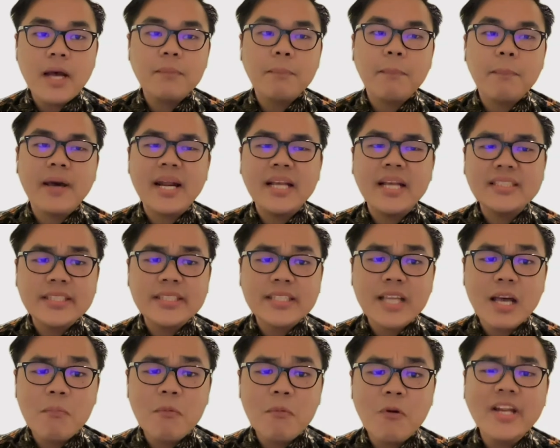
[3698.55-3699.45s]
but
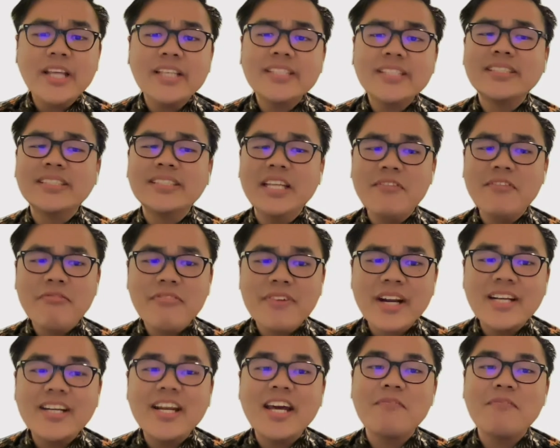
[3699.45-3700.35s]
paracetamol is
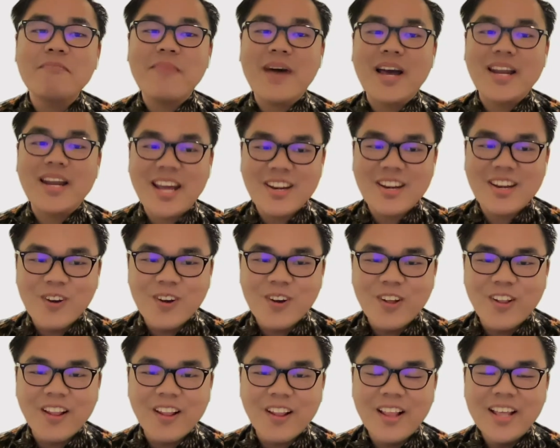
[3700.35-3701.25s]
different than
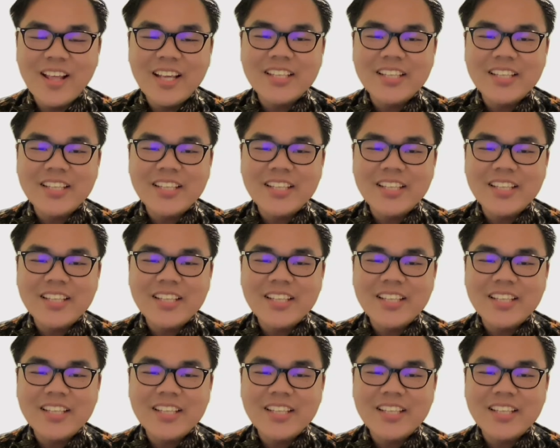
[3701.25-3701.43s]
Panadol.